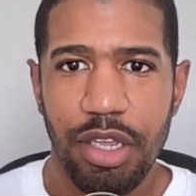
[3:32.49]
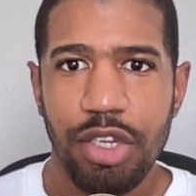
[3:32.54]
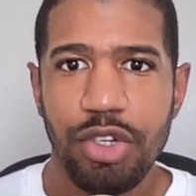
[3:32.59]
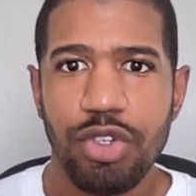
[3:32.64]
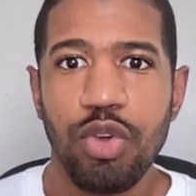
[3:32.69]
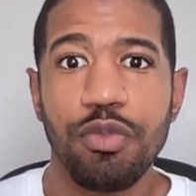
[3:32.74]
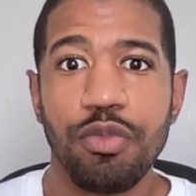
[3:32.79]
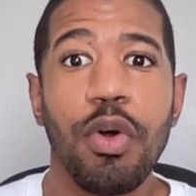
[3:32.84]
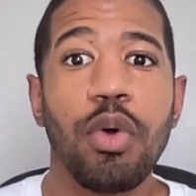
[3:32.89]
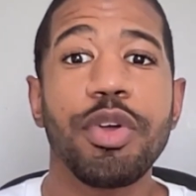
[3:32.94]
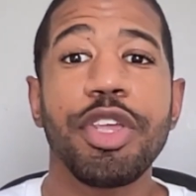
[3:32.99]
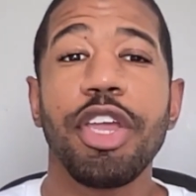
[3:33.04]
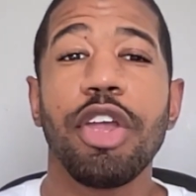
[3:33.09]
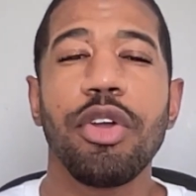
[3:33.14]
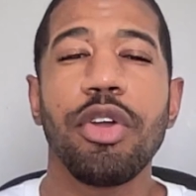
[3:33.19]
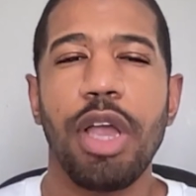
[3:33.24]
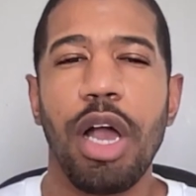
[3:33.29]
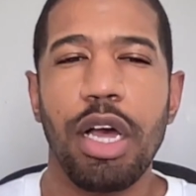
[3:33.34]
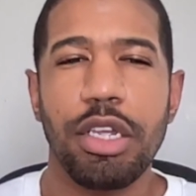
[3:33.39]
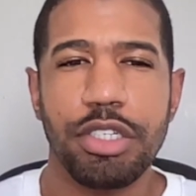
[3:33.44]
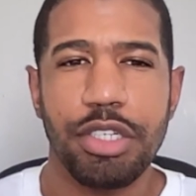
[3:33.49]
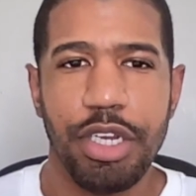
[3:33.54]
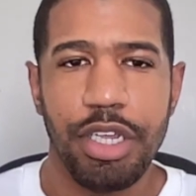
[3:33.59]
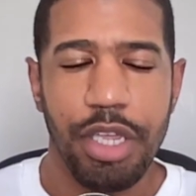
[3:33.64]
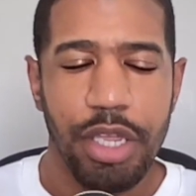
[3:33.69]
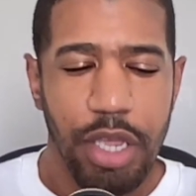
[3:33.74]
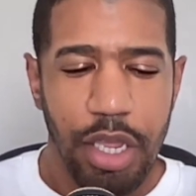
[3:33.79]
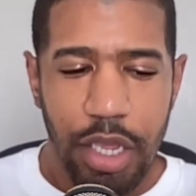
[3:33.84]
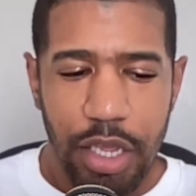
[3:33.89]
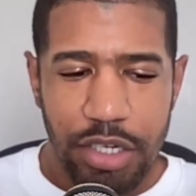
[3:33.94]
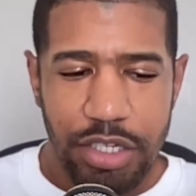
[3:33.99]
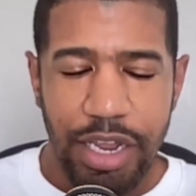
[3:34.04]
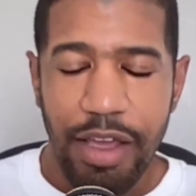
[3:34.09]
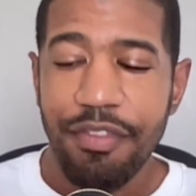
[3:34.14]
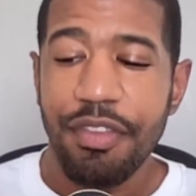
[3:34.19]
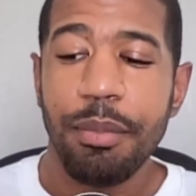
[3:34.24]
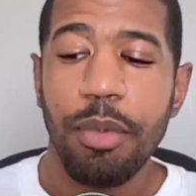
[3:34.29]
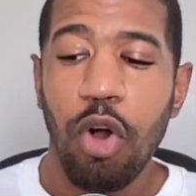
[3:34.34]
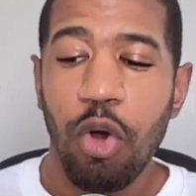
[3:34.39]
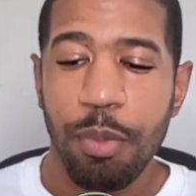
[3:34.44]
To invoke curiosity, to have
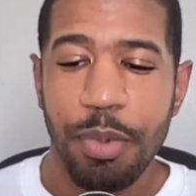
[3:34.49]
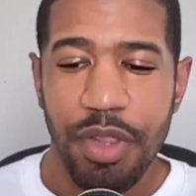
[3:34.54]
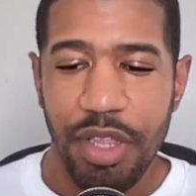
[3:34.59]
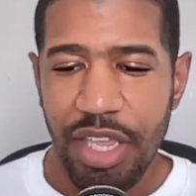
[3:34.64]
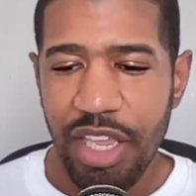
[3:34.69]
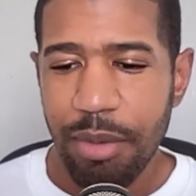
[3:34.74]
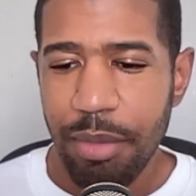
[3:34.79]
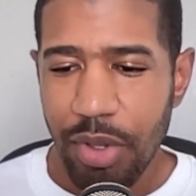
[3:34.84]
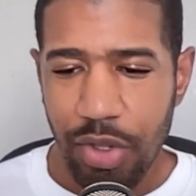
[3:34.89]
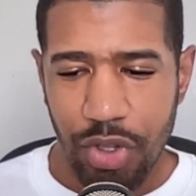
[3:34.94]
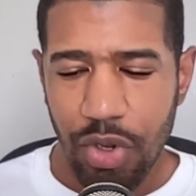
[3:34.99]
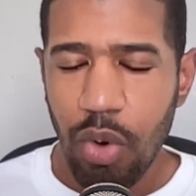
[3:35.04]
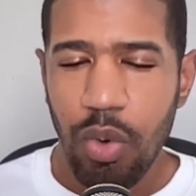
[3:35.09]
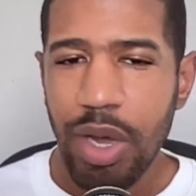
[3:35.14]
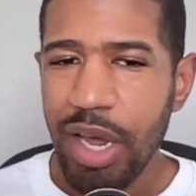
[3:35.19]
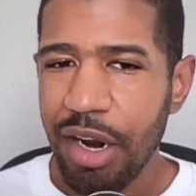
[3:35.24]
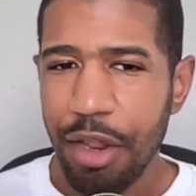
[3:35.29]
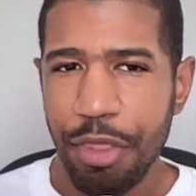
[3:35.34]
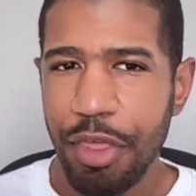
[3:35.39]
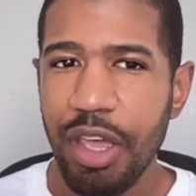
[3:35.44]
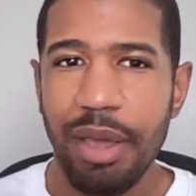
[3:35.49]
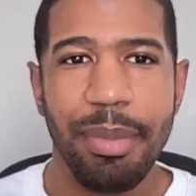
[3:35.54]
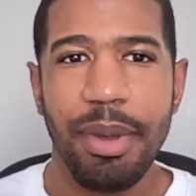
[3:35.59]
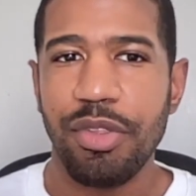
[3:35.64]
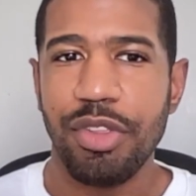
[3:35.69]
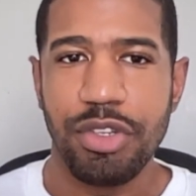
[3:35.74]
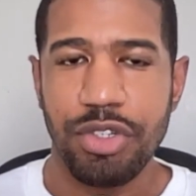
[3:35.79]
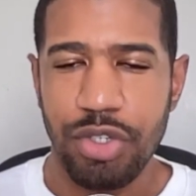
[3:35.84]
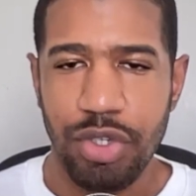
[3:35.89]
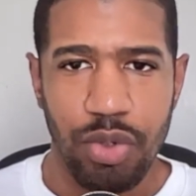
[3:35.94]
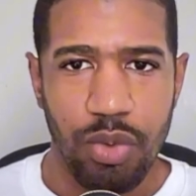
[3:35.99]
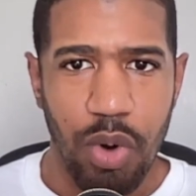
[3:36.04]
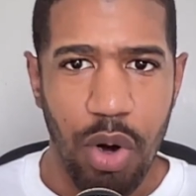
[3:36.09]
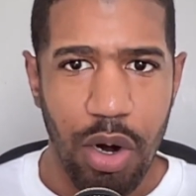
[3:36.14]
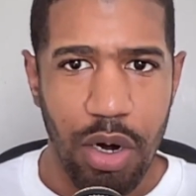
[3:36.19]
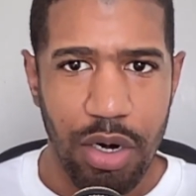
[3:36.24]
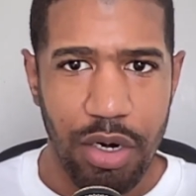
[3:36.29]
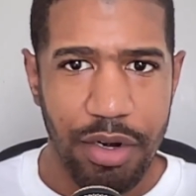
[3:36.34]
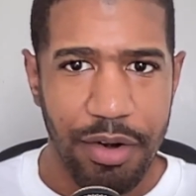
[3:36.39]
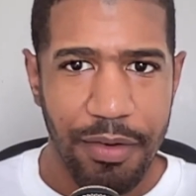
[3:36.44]
them open the email. You don't got to think about this too
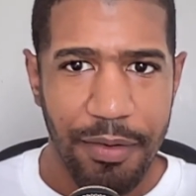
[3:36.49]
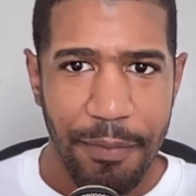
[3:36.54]
hard.